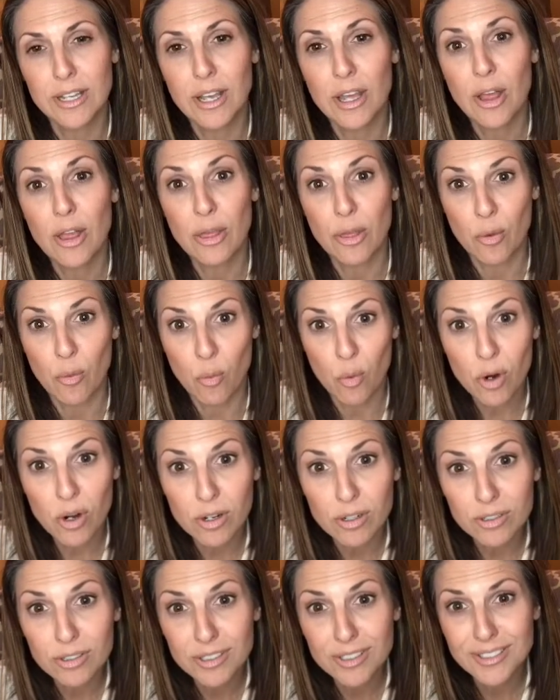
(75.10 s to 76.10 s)
the
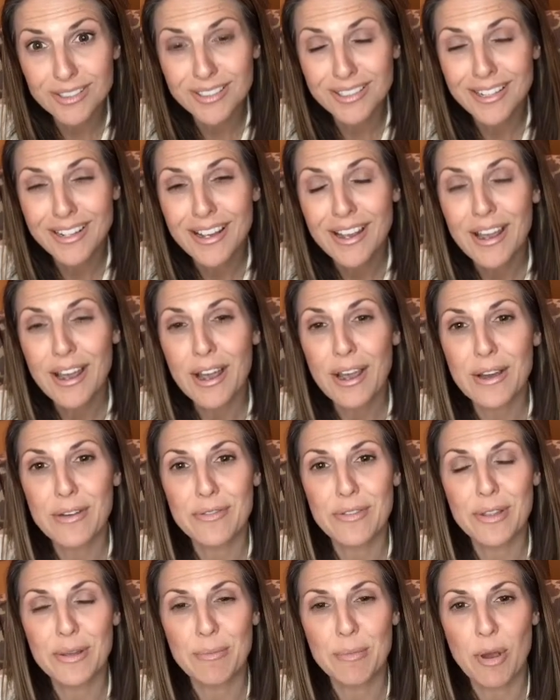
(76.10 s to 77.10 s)
worst of
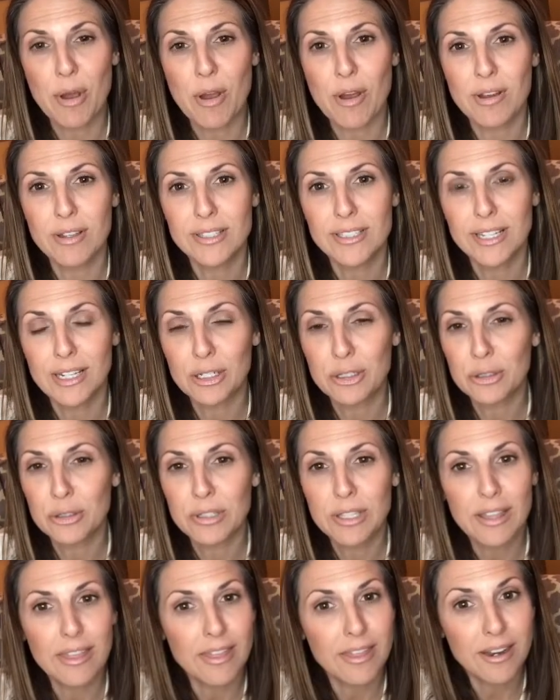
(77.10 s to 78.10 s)
them all, it's actually
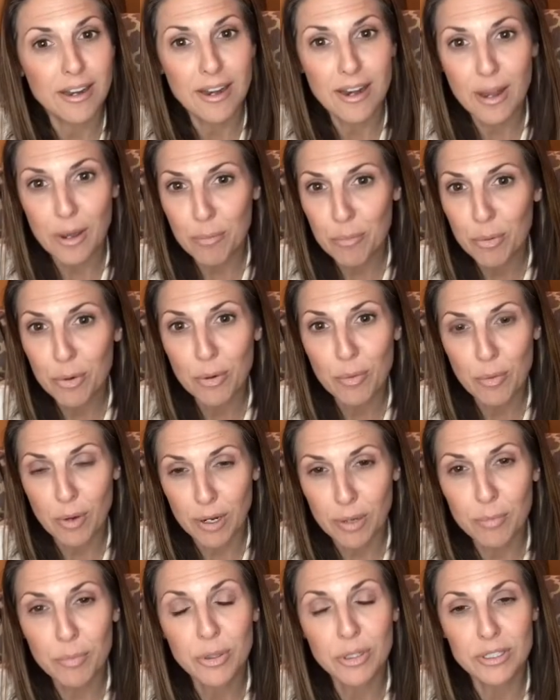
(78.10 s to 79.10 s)
the #1
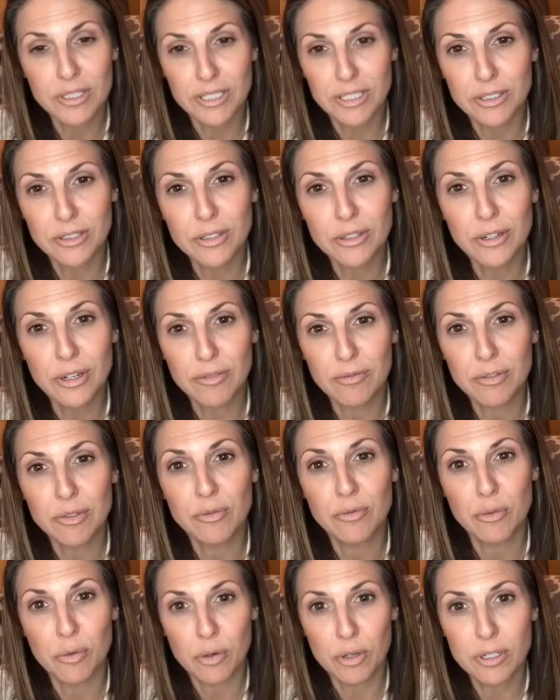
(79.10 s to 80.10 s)
predictor of
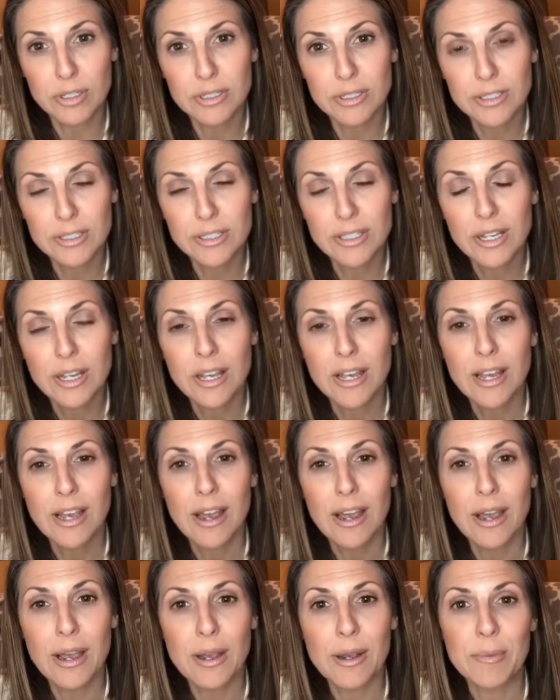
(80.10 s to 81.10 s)
divorce,
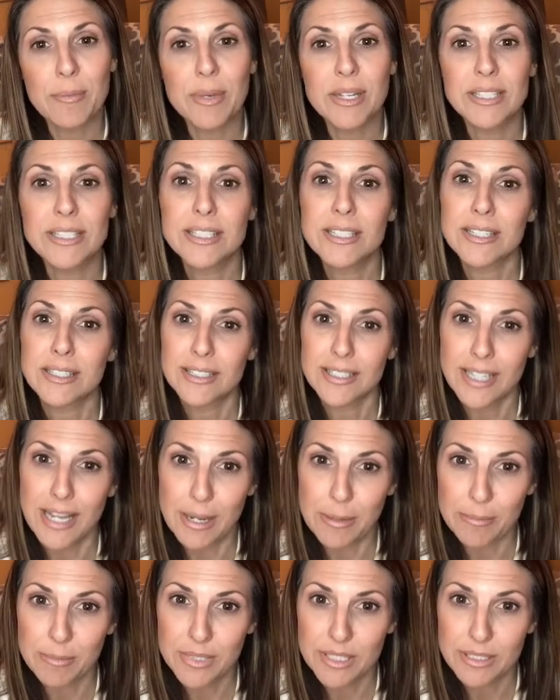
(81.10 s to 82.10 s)
it's
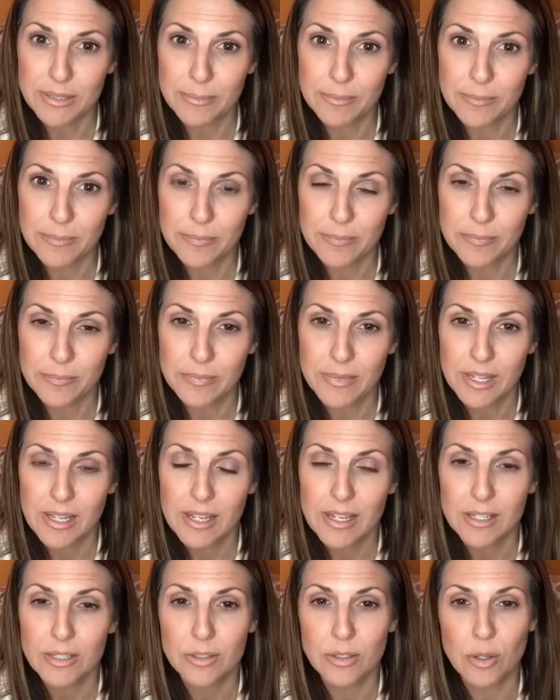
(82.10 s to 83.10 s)
contempt.
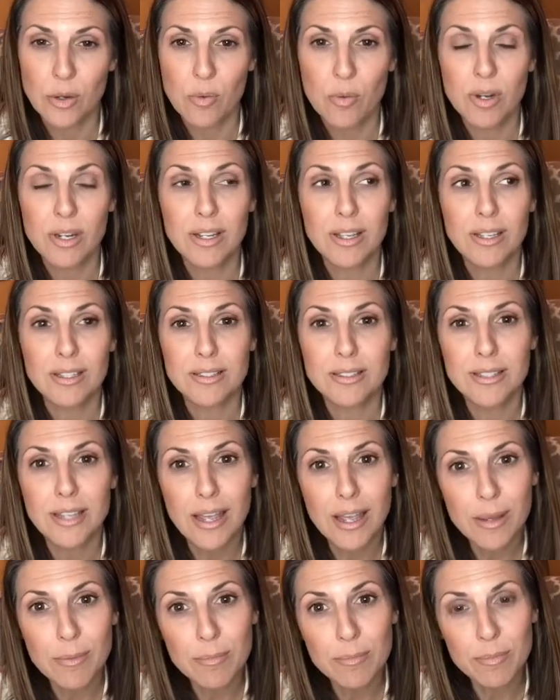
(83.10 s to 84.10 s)
So when
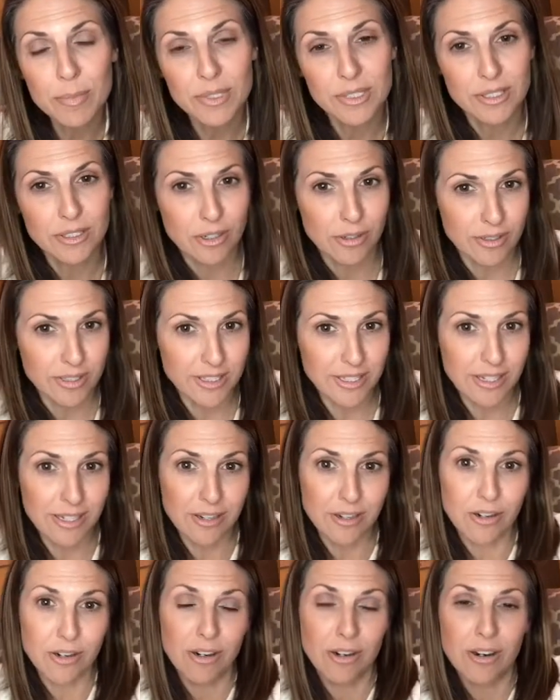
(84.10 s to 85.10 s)
contempt starts to
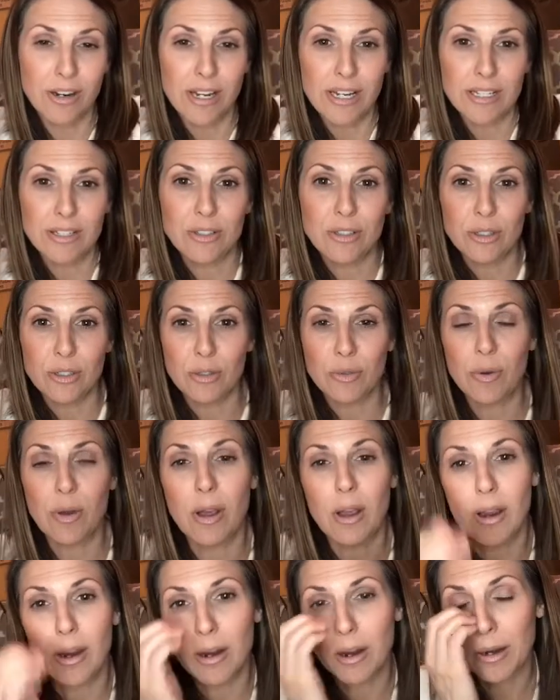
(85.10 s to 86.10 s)
enter into
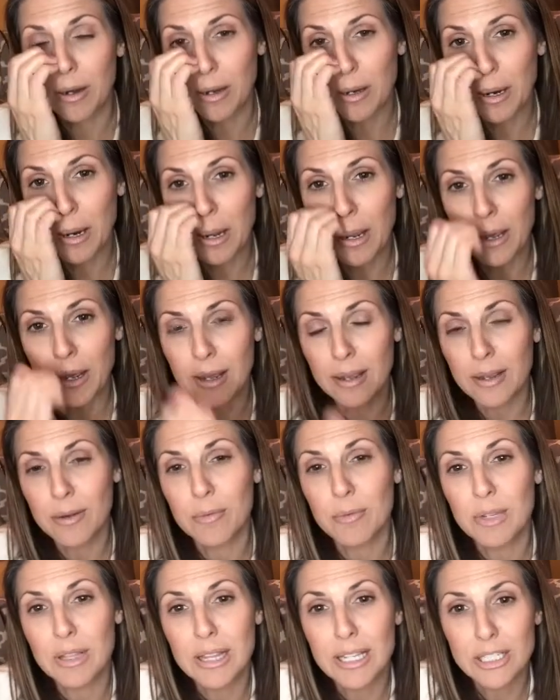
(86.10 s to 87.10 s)
our
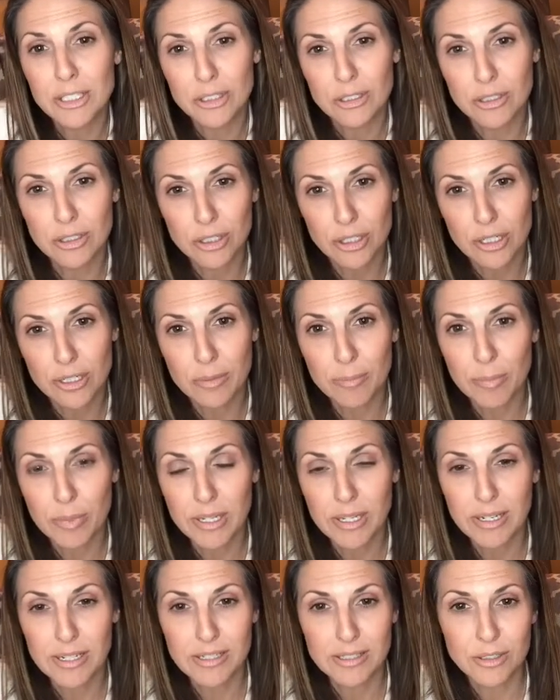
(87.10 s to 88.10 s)
relationship and
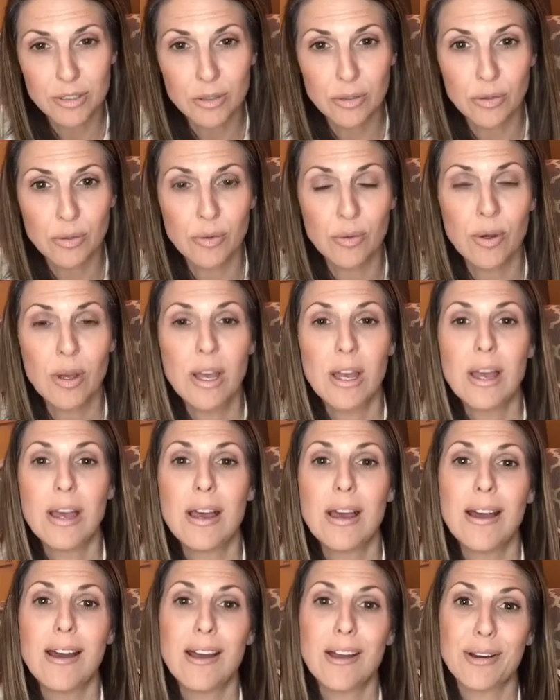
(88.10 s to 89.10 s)
into
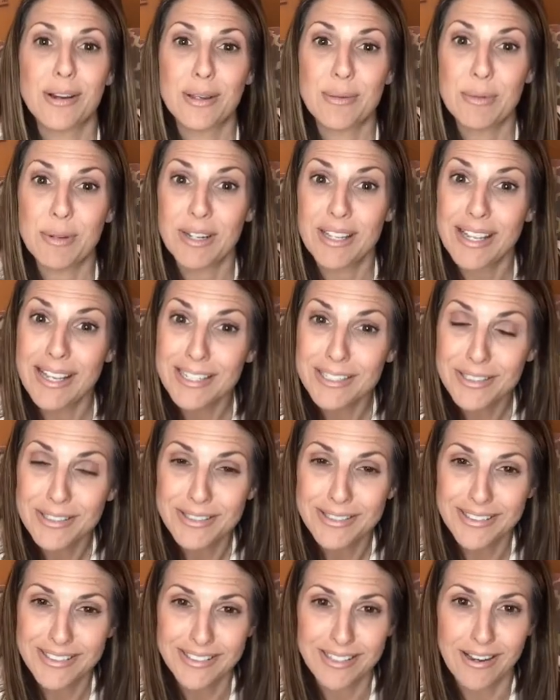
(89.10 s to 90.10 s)
our communication
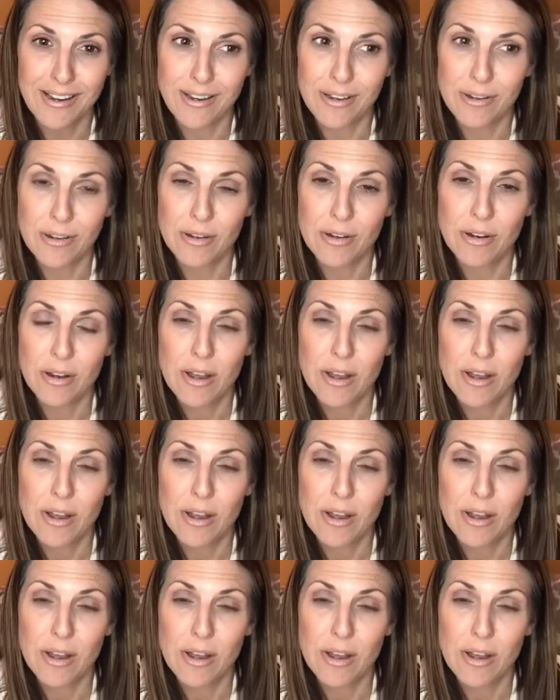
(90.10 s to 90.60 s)
style,